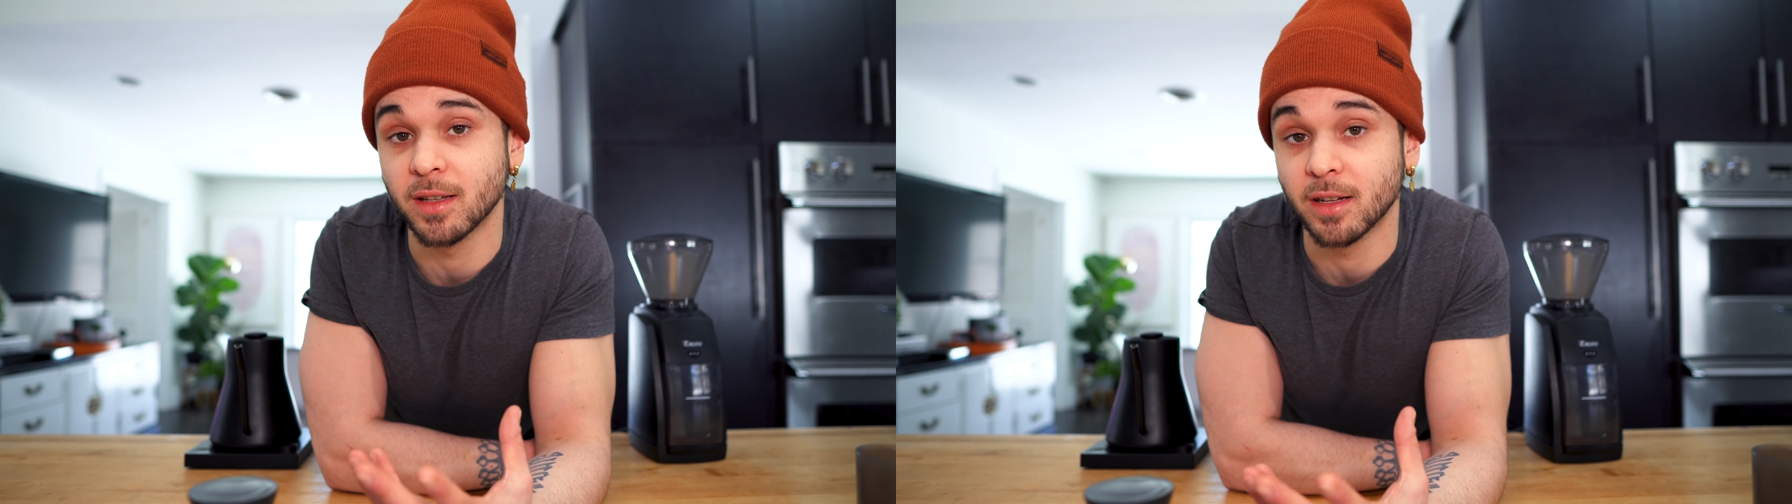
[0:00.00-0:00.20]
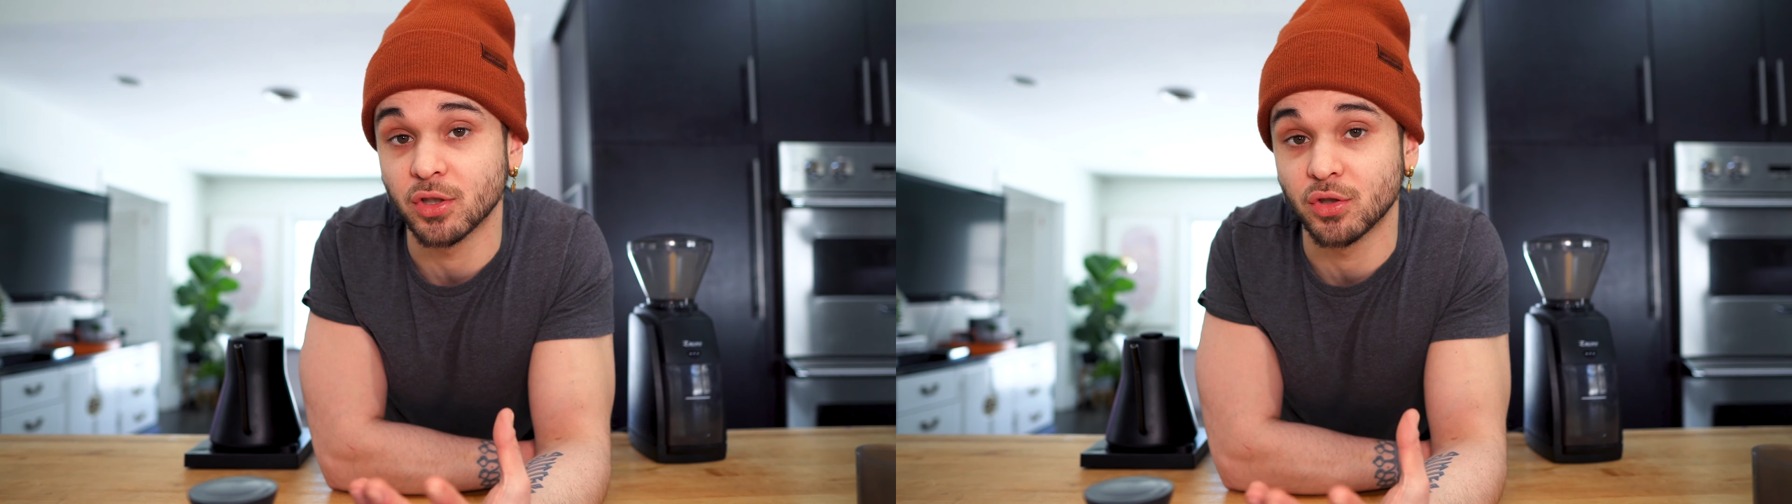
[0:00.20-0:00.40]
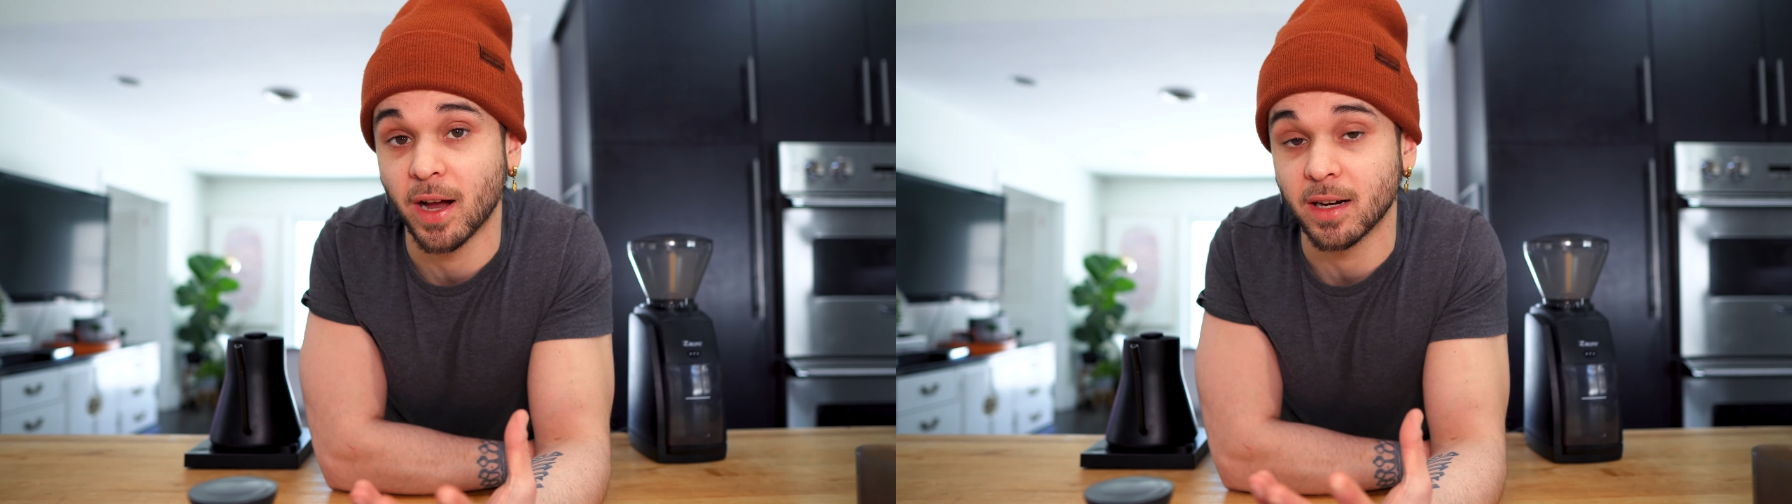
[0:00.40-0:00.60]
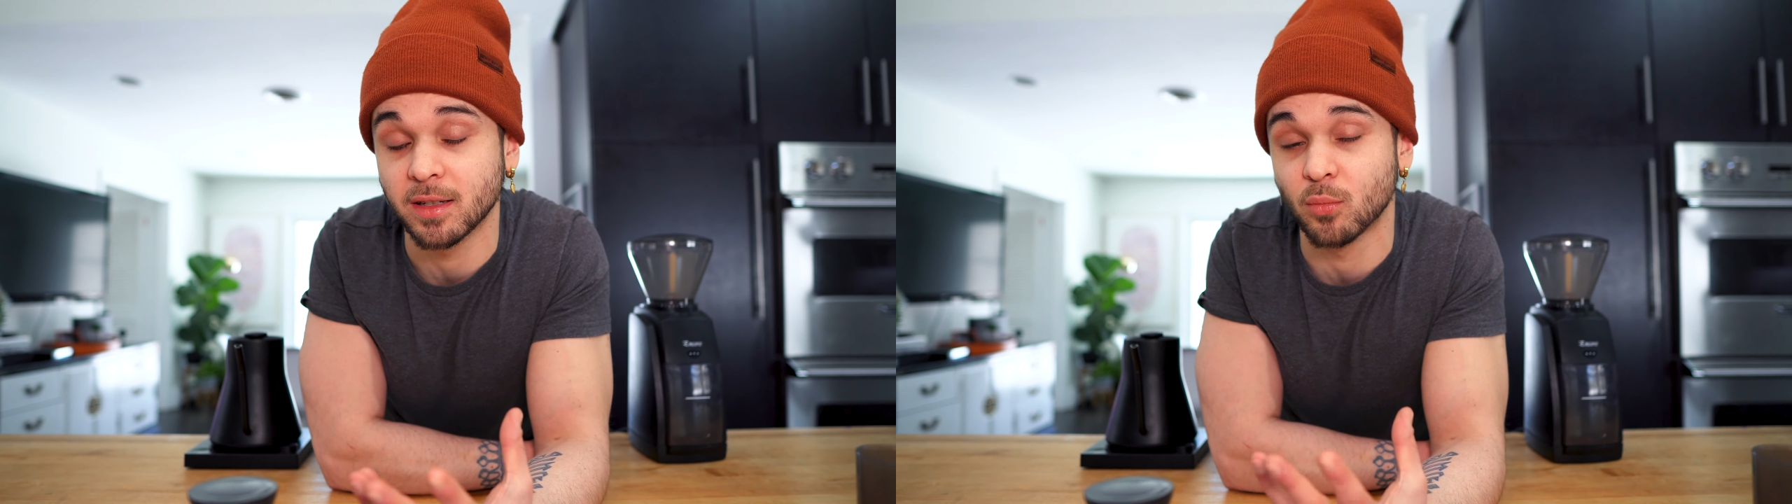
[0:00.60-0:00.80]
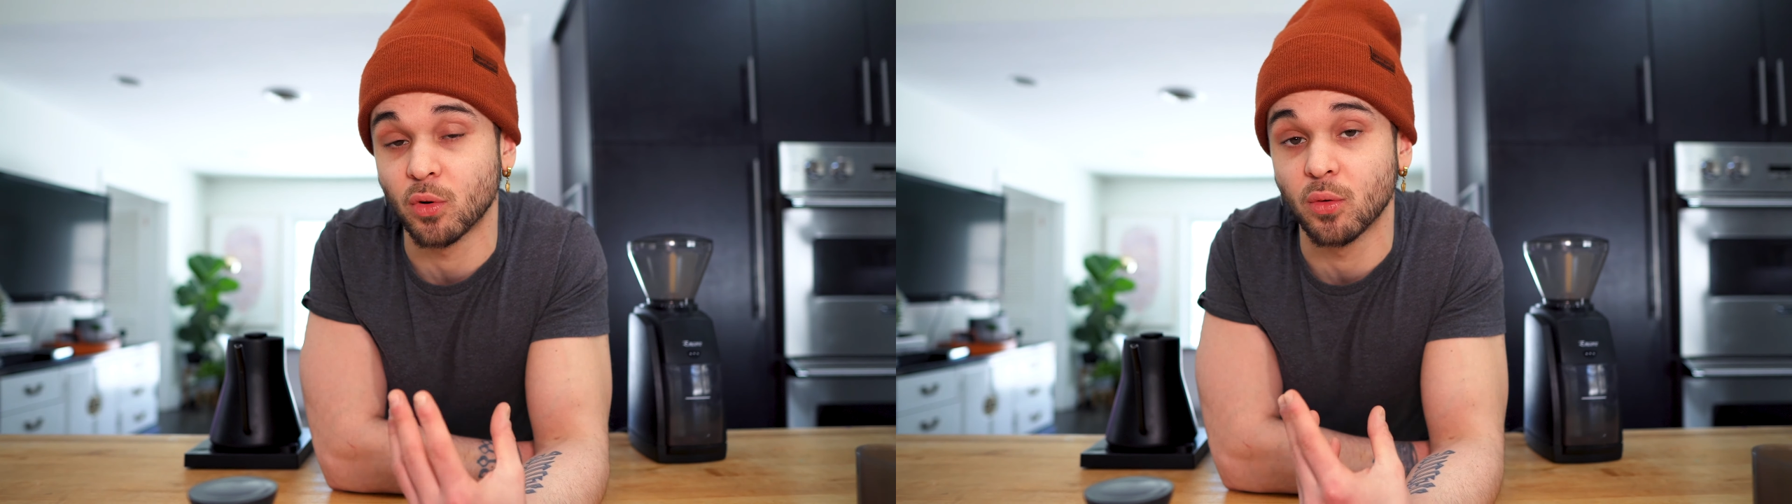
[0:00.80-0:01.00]

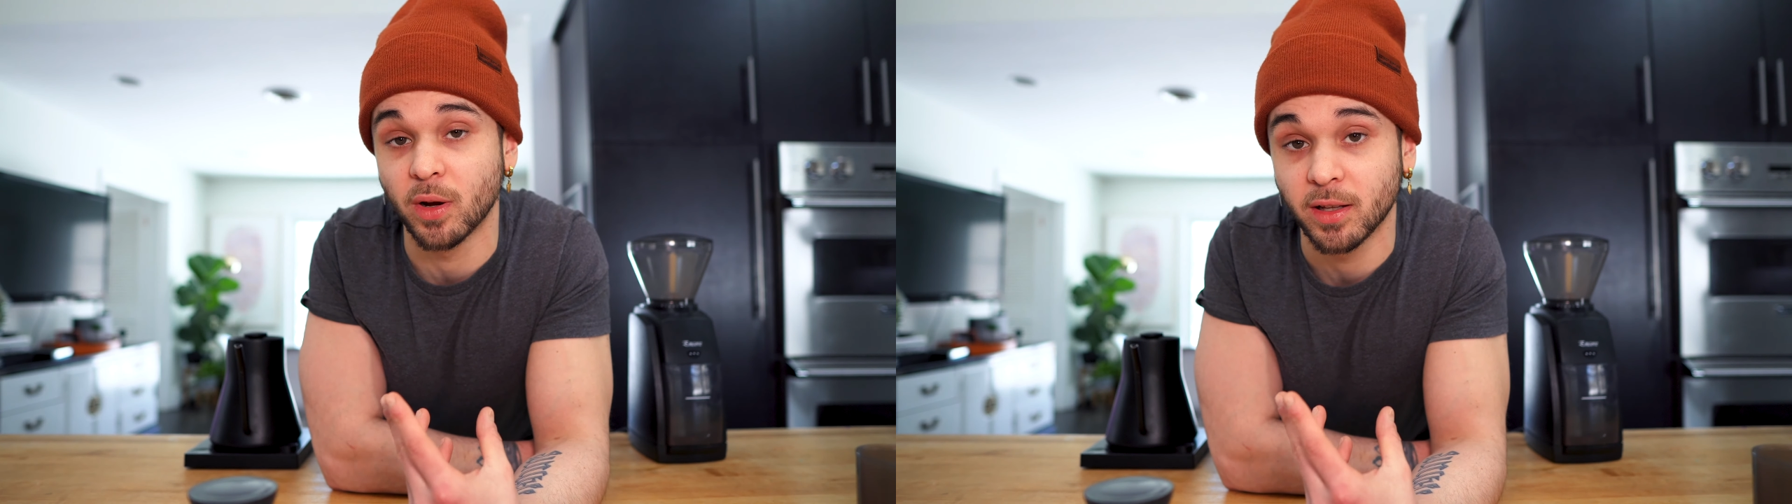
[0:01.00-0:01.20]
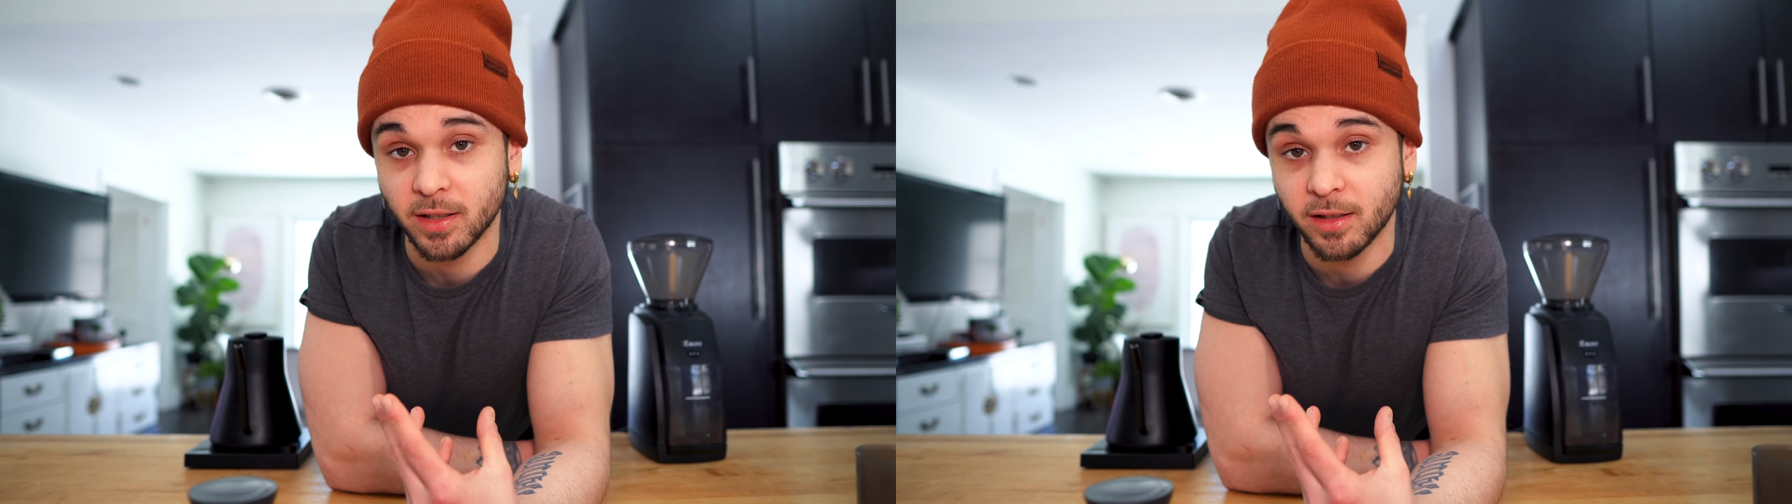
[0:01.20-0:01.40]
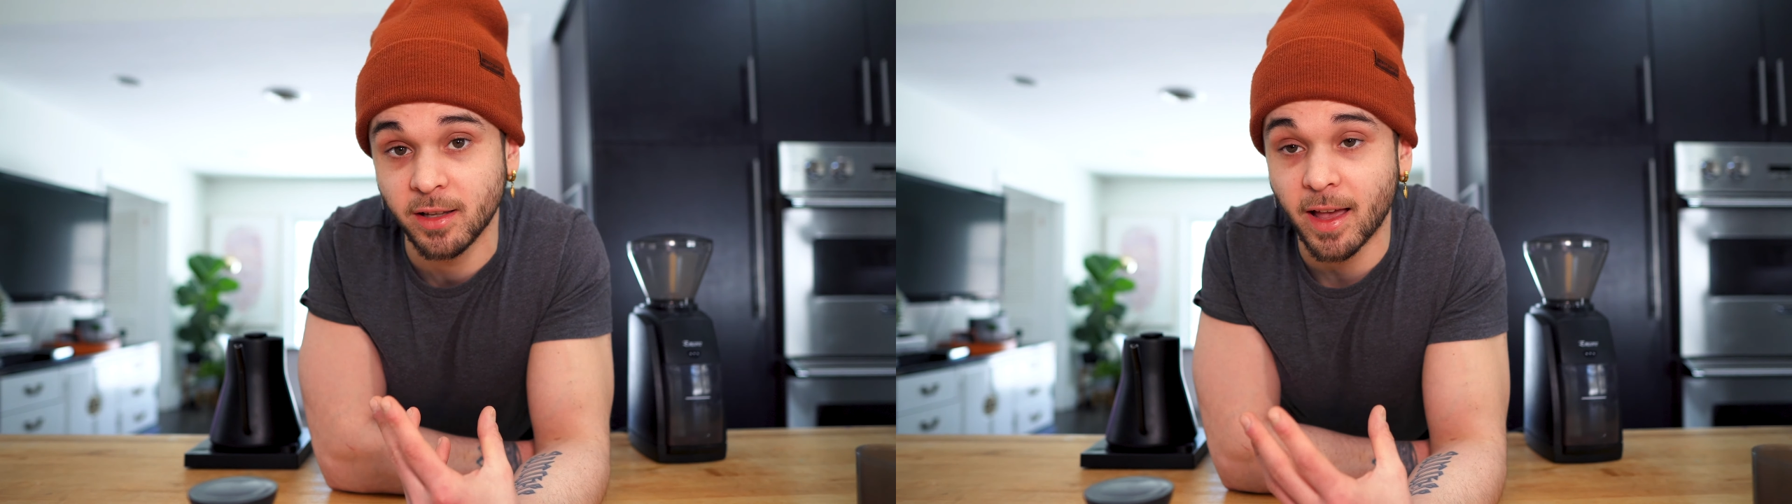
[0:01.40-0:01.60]
extract more quickly,